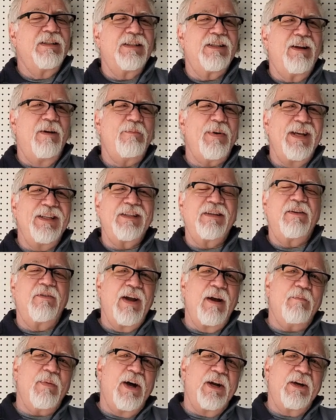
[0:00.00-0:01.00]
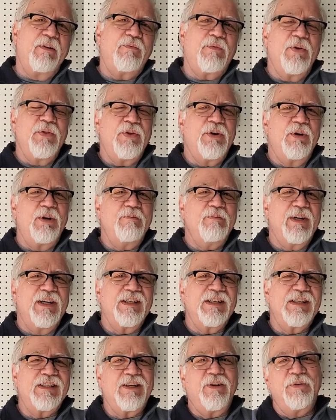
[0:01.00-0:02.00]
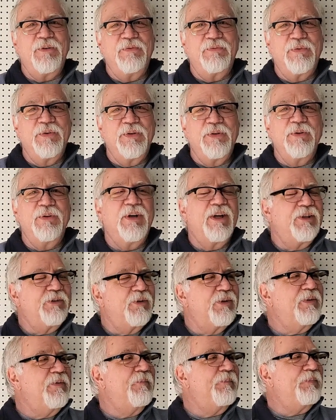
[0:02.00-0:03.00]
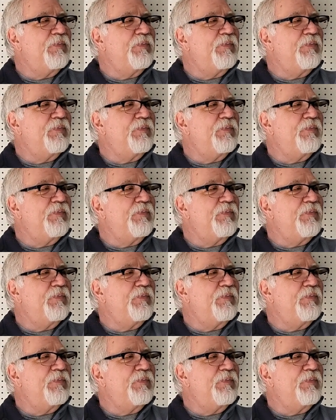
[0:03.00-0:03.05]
so basically I bought it for $30, sold it for $200.